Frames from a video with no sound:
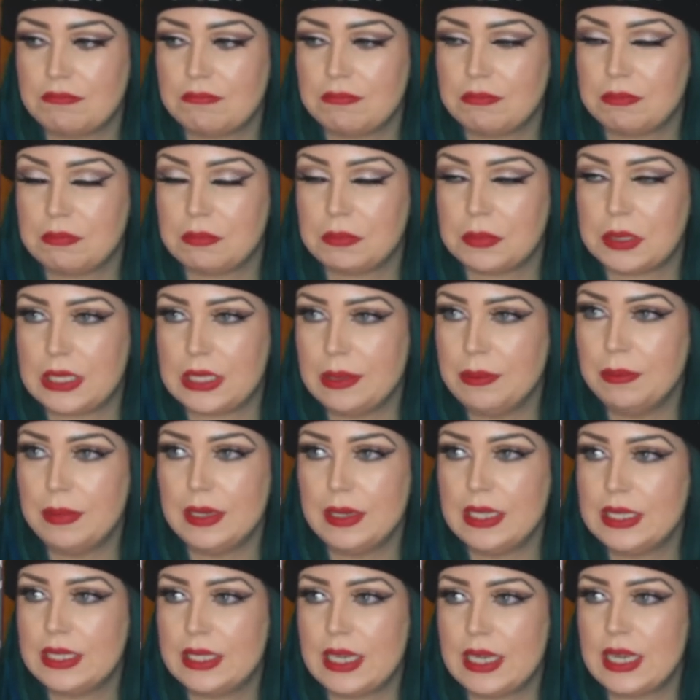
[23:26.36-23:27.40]

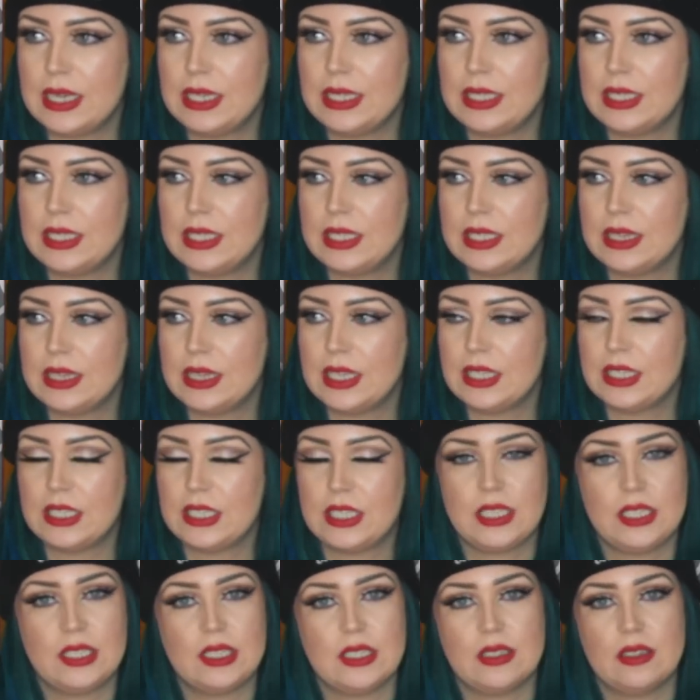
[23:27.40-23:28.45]
simply stated that
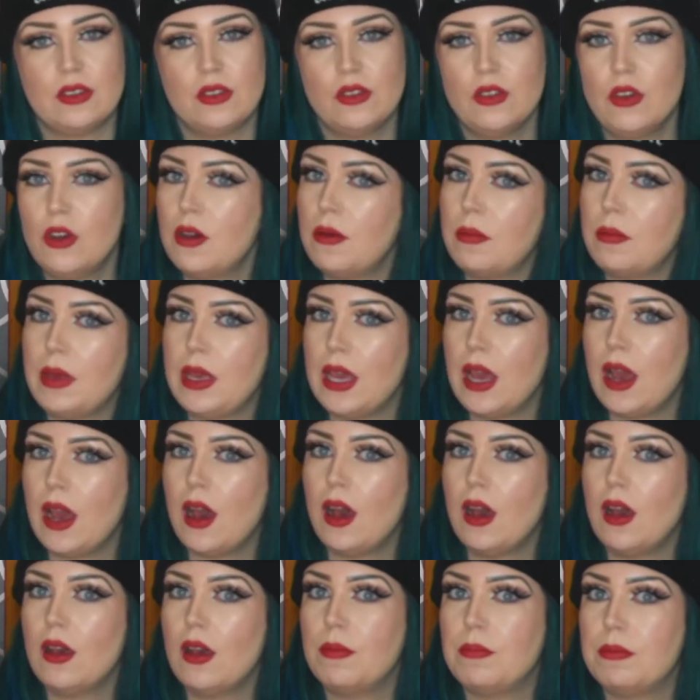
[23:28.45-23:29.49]
she did not meet
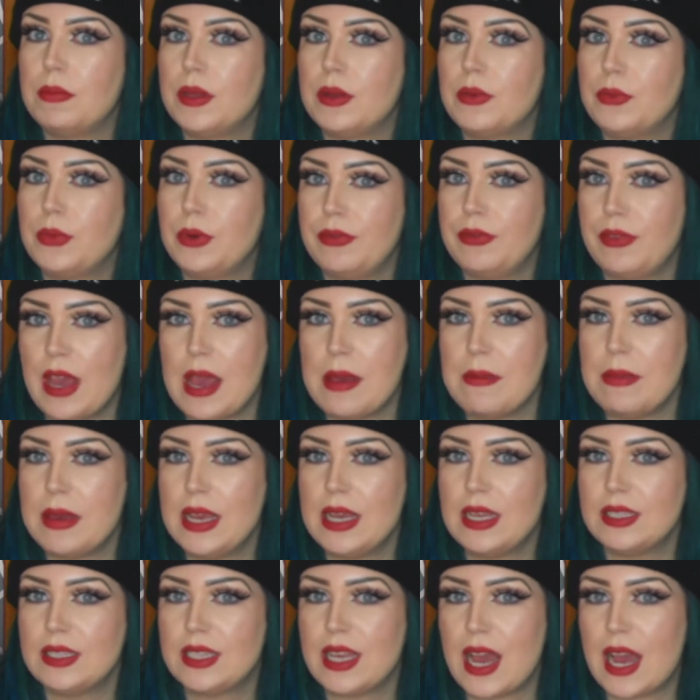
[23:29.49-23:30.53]
up with
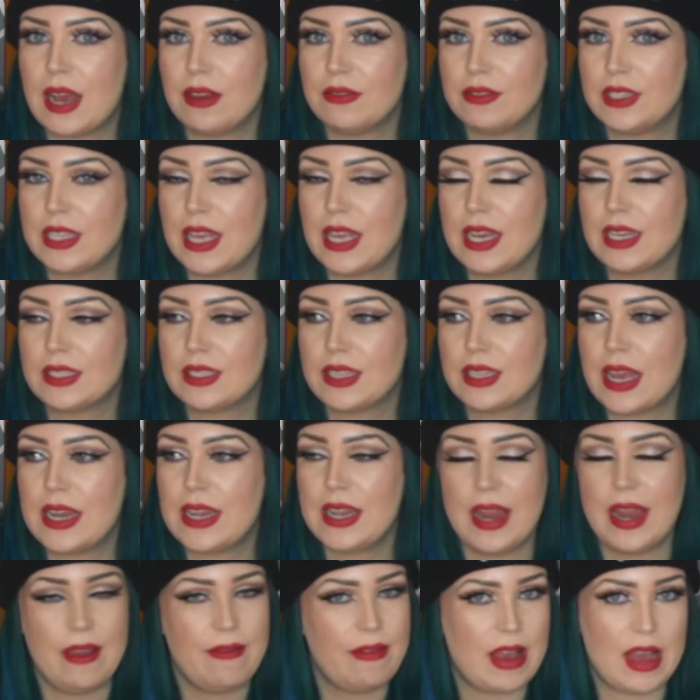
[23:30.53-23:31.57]
Emmett to have sex. They
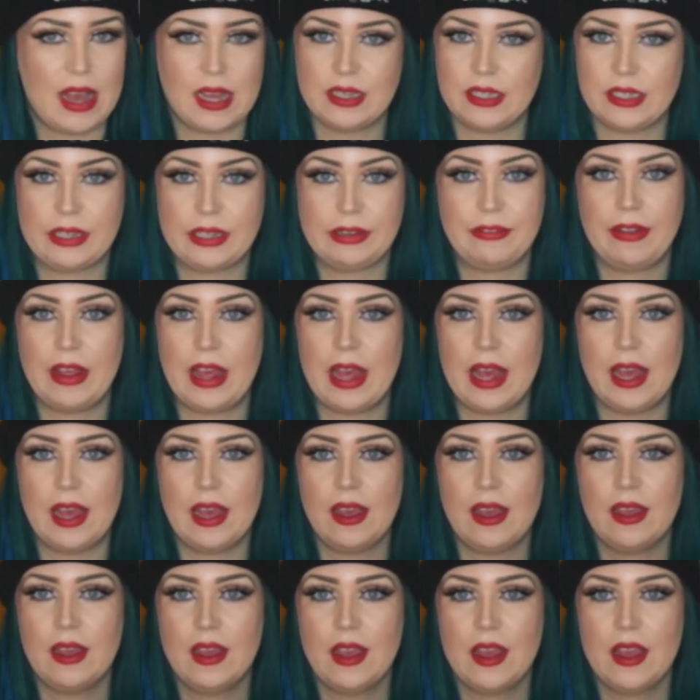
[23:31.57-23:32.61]
never had an
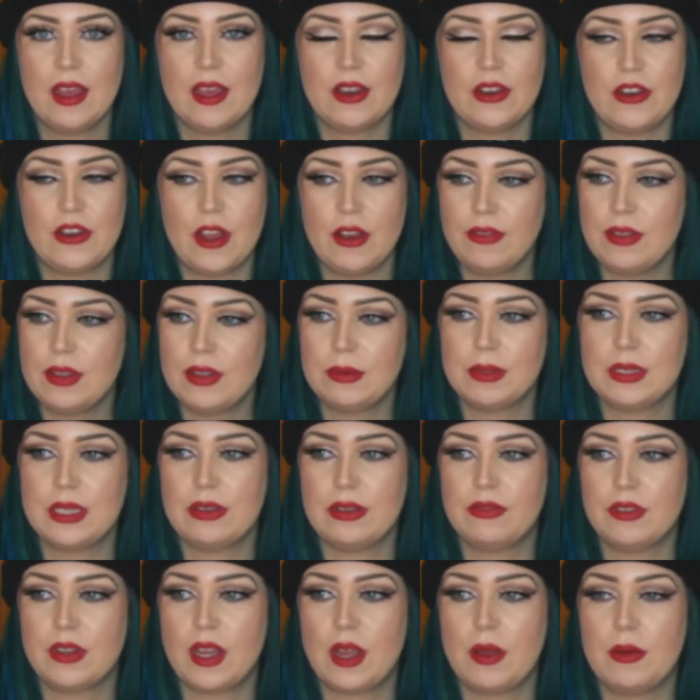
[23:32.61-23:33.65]
affair. Nothing was
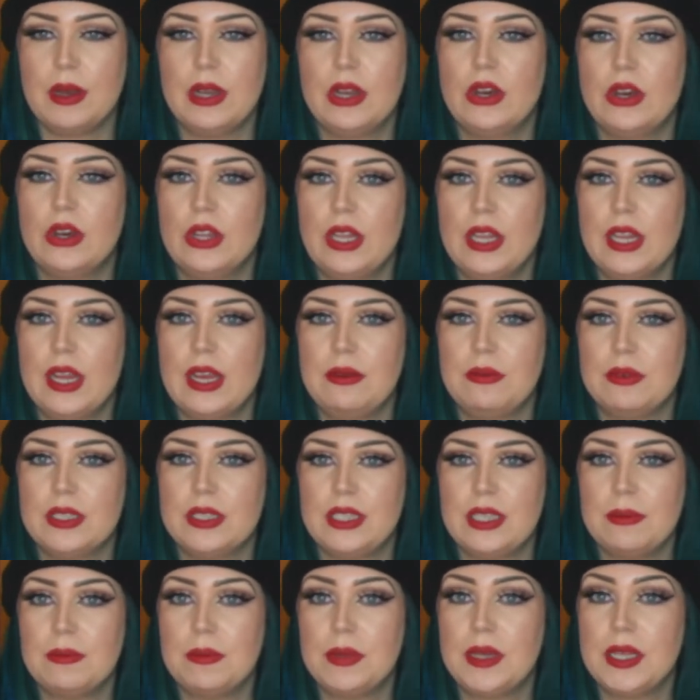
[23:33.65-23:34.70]
ever going on. They were
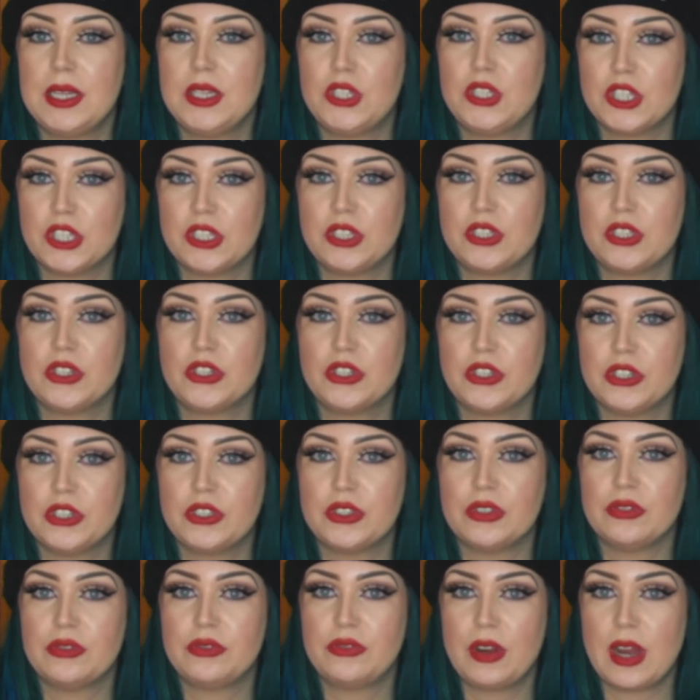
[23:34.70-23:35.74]
simply just good
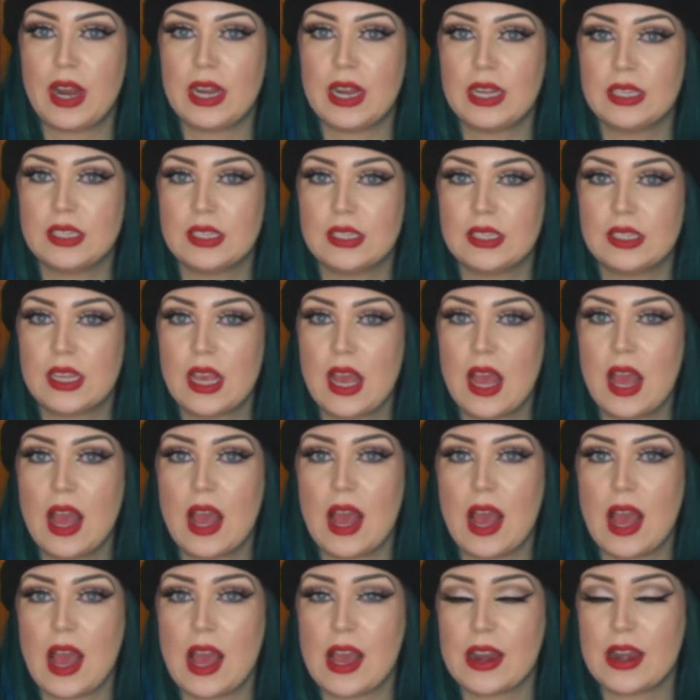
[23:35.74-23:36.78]
friends,
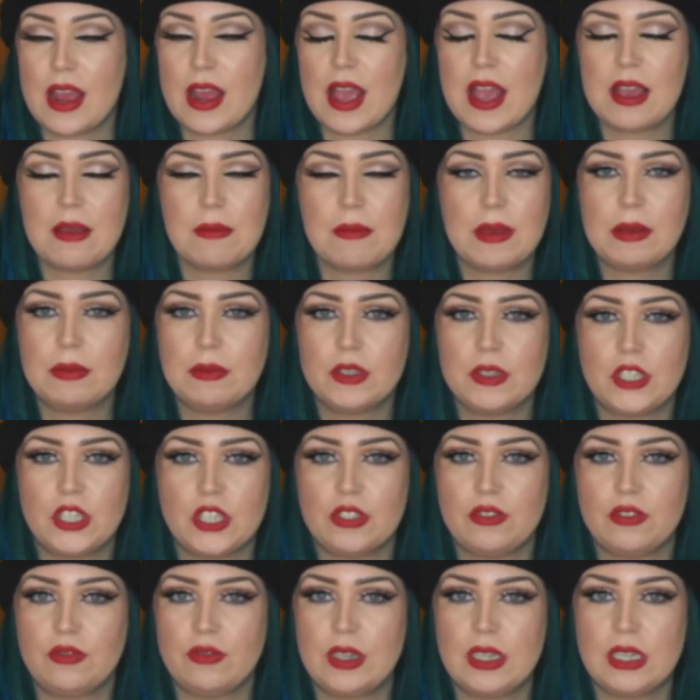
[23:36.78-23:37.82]
and Emmett was
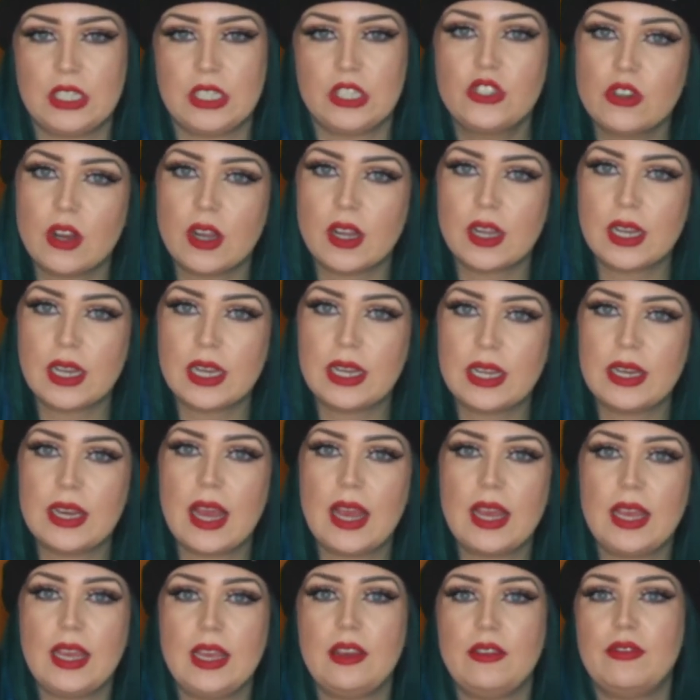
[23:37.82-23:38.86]
just really struggling that
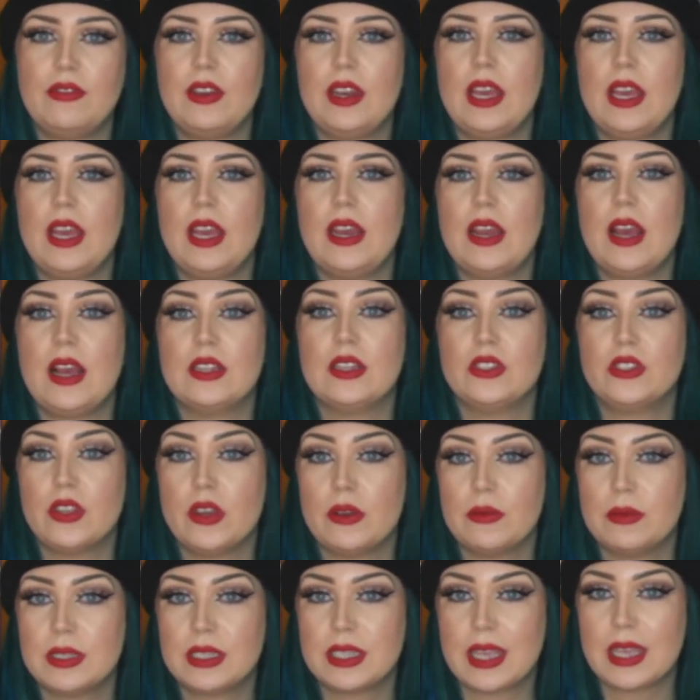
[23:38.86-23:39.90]
evening, and so
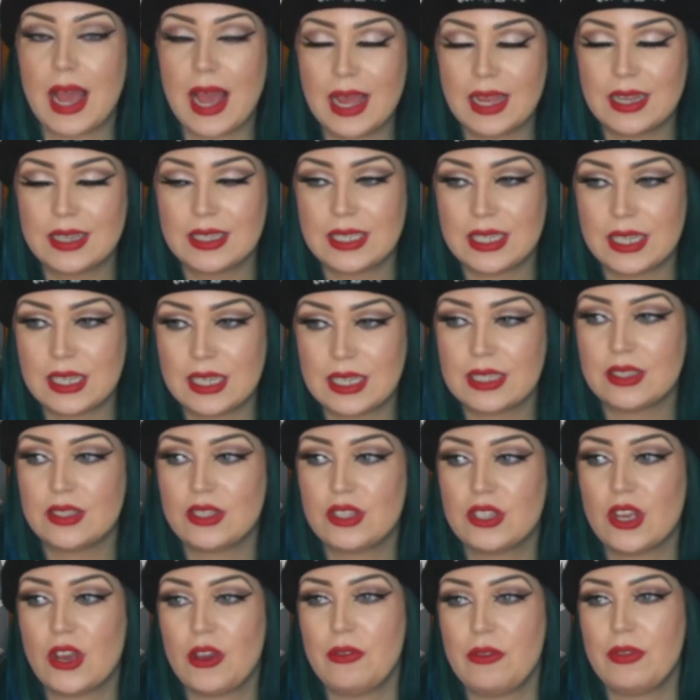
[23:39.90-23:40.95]
was Kandi,
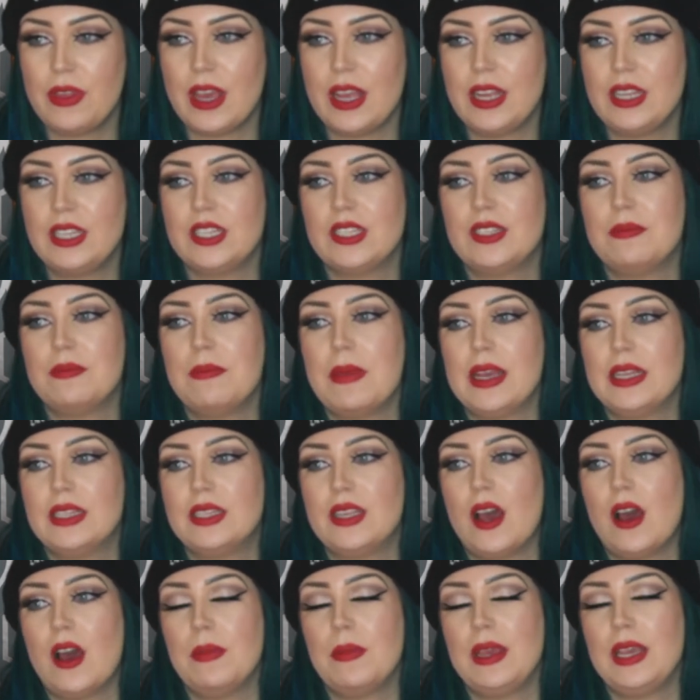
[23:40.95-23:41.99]
so they just met
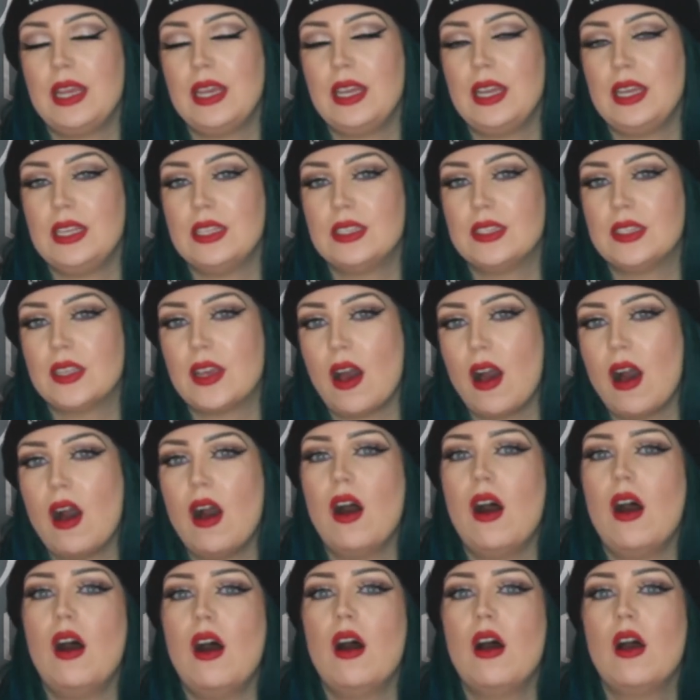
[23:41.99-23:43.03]
up in his
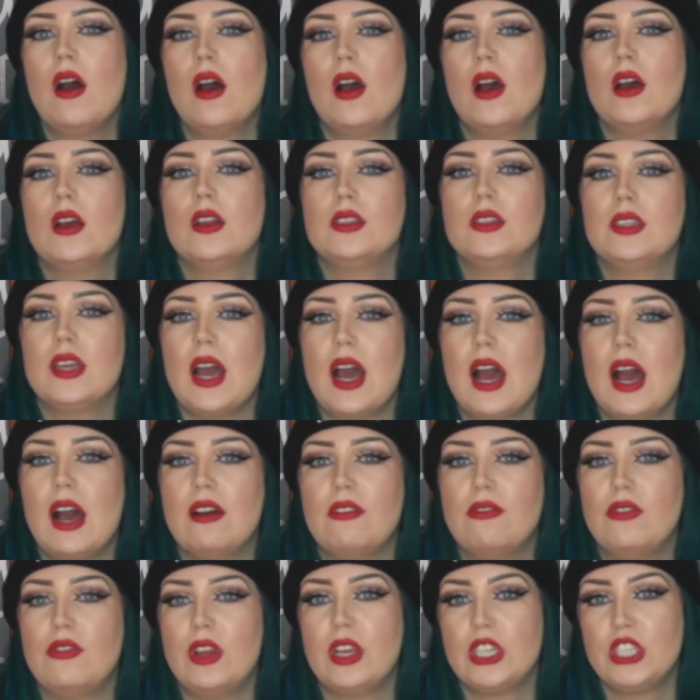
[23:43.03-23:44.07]
car to
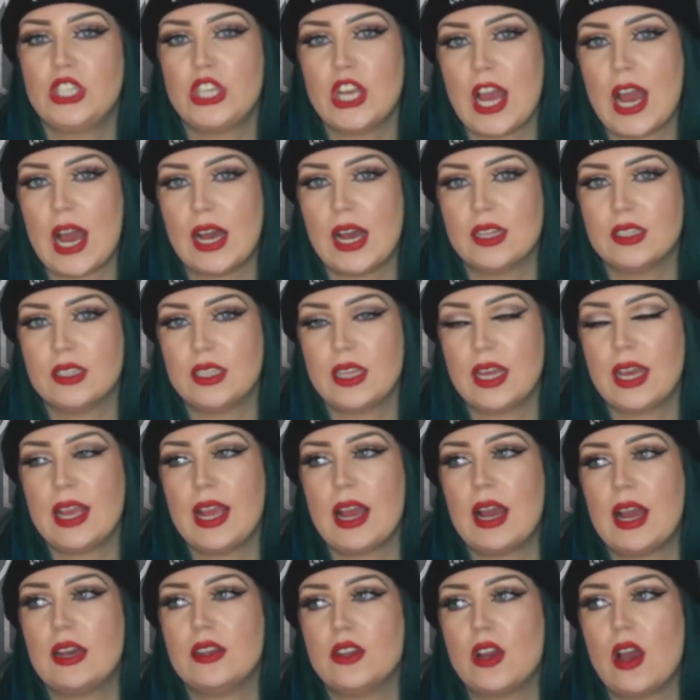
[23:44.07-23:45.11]
have a chat. They
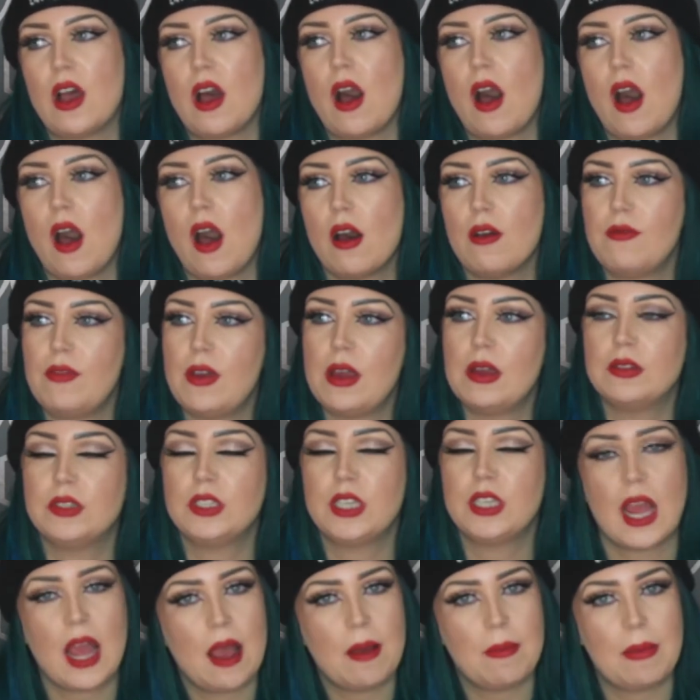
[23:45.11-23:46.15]
had a heartfelt
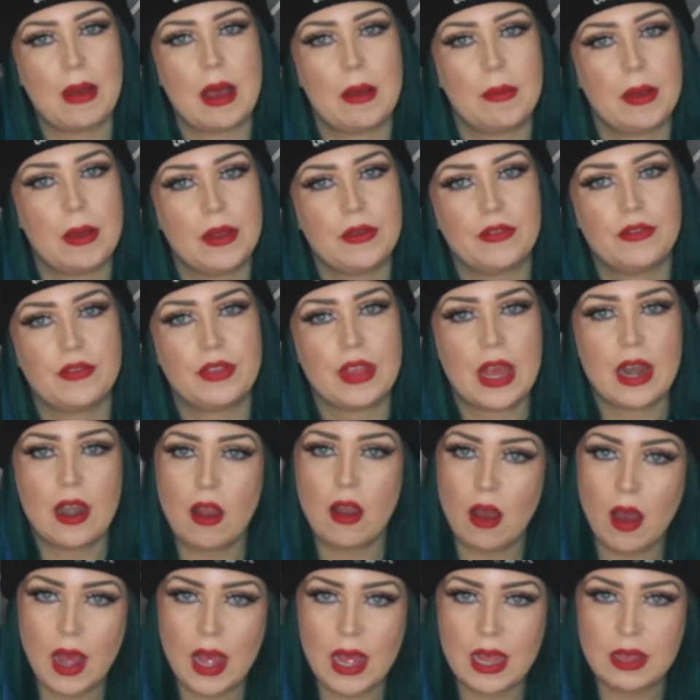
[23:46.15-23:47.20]
chat about both of their
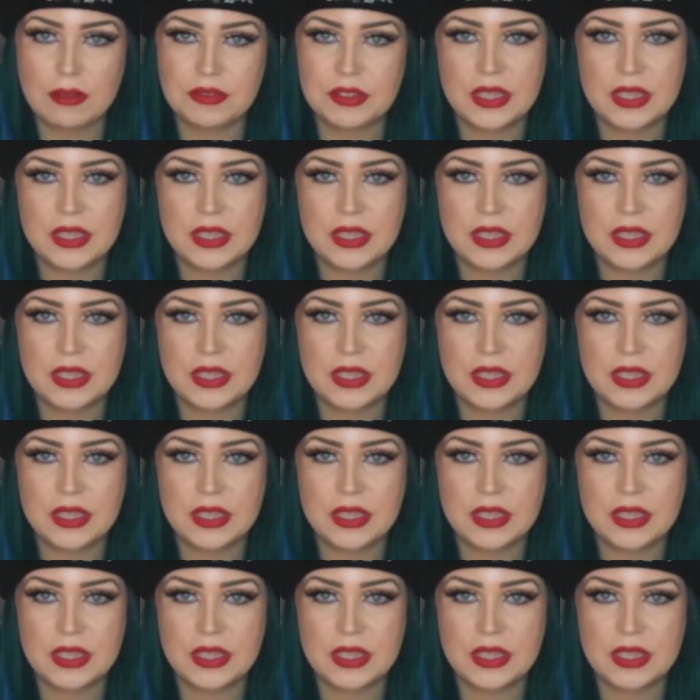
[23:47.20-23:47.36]
lives